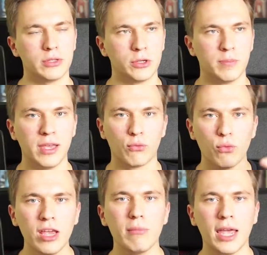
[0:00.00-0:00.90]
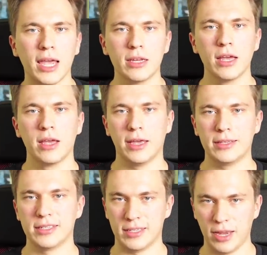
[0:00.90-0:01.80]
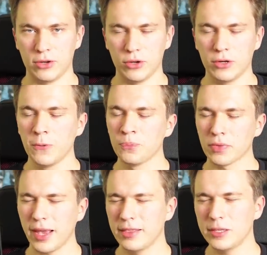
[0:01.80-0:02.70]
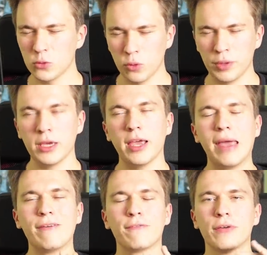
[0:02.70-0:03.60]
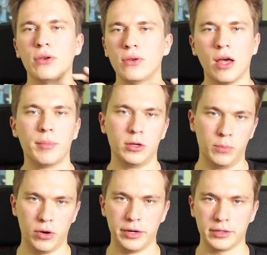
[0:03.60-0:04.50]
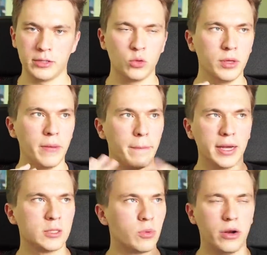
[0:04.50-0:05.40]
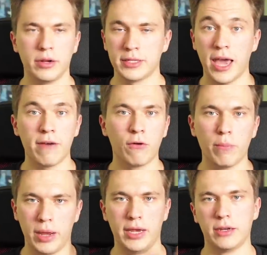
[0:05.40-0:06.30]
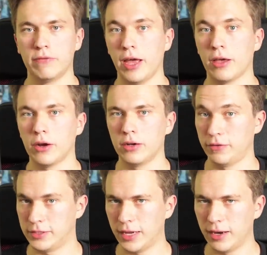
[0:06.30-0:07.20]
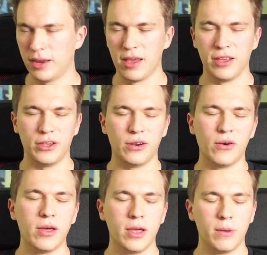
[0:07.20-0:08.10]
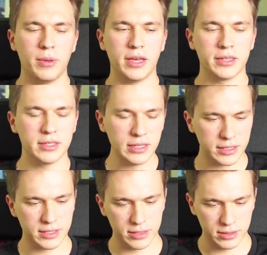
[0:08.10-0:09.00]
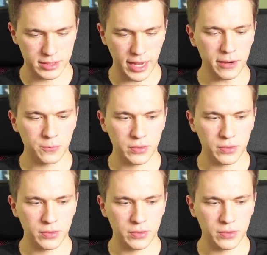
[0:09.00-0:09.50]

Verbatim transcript: is being remade in Standard, and this will be a phenomenal product. This will be the best product ever made in Vanguard. I've said it, you know, because this set